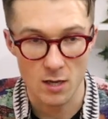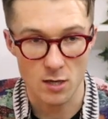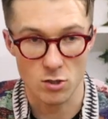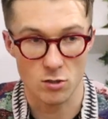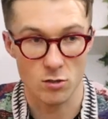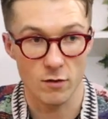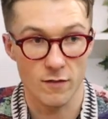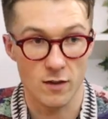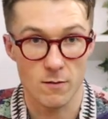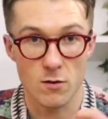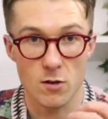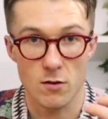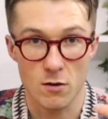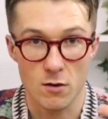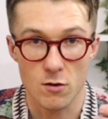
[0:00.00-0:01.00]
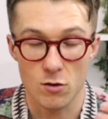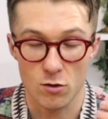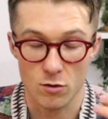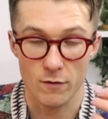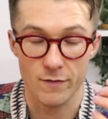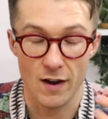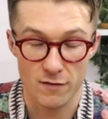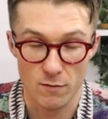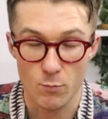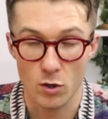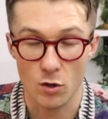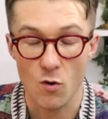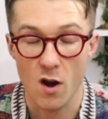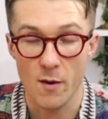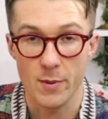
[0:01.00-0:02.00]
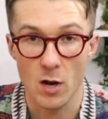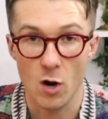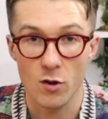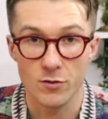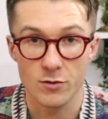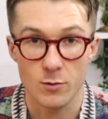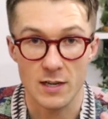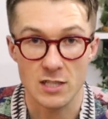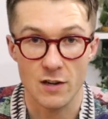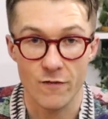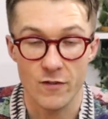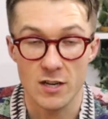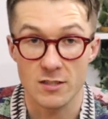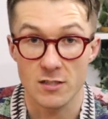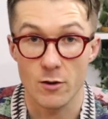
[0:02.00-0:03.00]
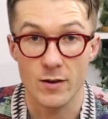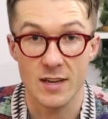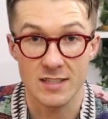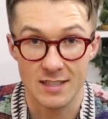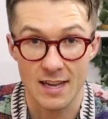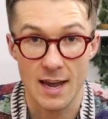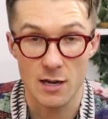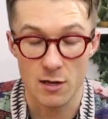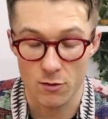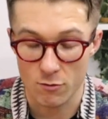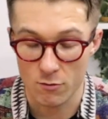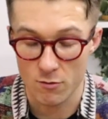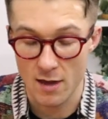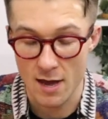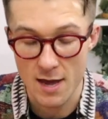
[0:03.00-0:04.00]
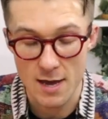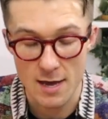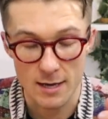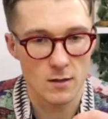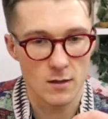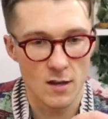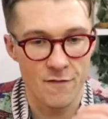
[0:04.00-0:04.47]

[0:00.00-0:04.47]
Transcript: It just sort of you, you just sort of have to put quite a bit on to actually feel as though it is getting in through the hair.